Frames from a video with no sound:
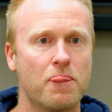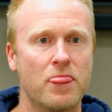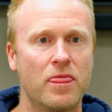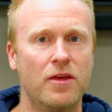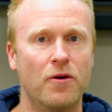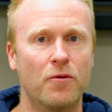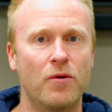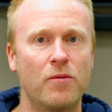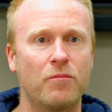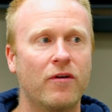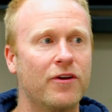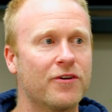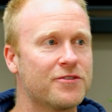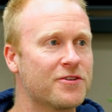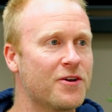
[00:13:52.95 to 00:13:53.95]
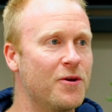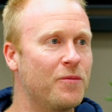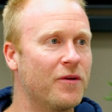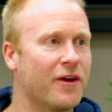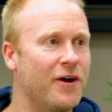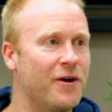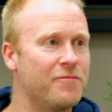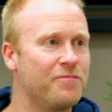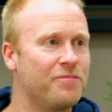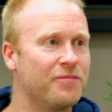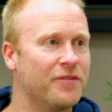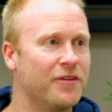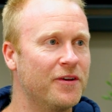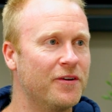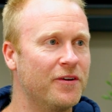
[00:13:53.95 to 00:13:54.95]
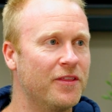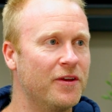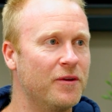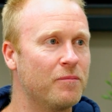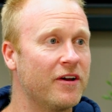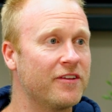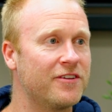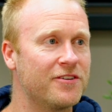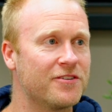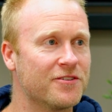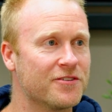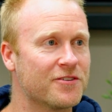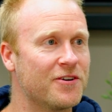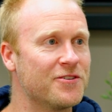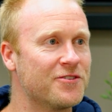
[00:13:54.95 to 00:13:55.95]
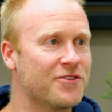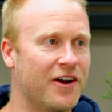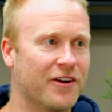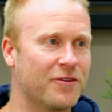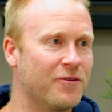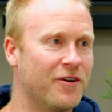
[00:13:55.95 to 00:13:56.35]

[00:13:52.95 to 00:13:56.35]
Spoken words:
when we are scoping up, the partitions contractor,